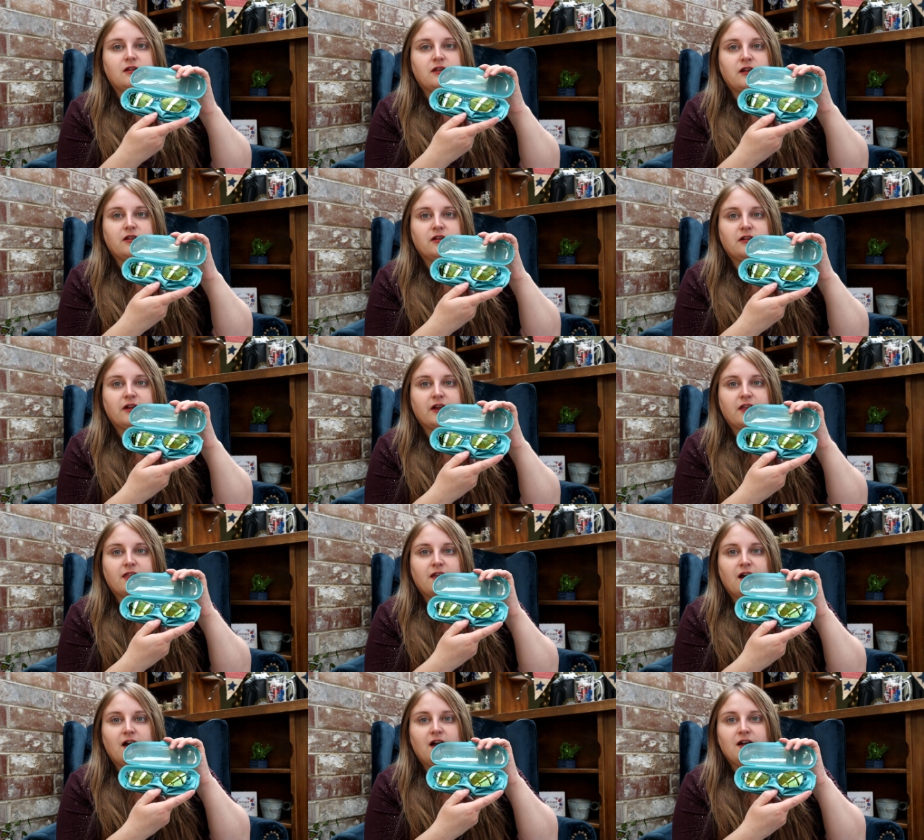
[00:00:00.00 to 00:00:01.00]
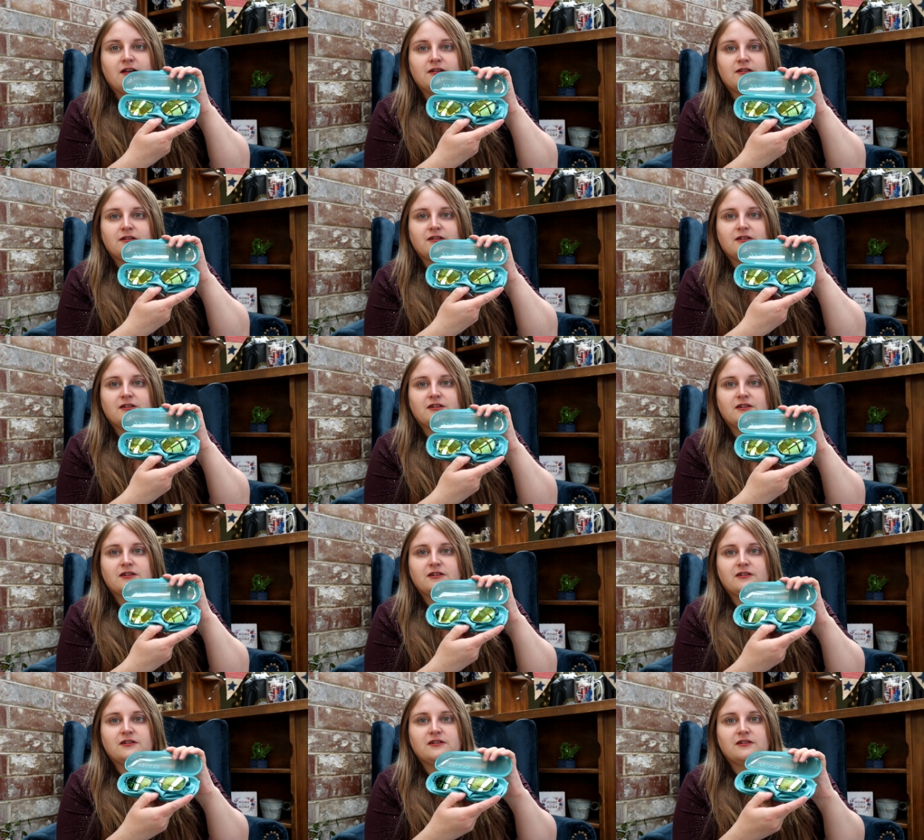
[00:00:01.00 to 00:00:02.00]
They look like that.
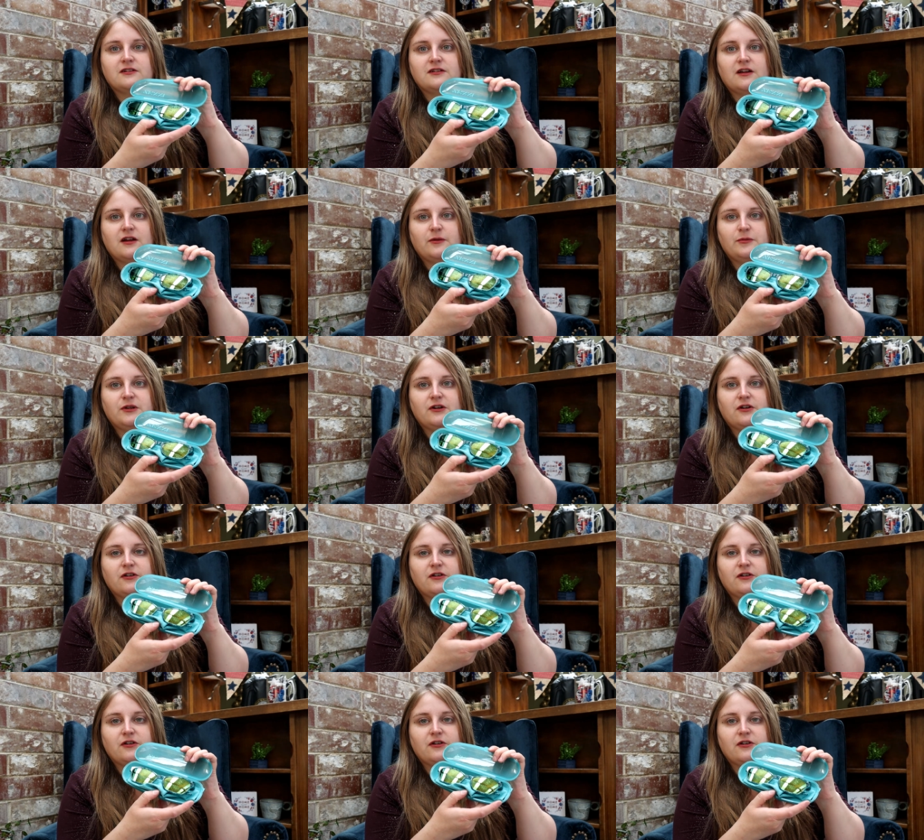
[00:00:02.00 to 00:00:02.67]
I mean,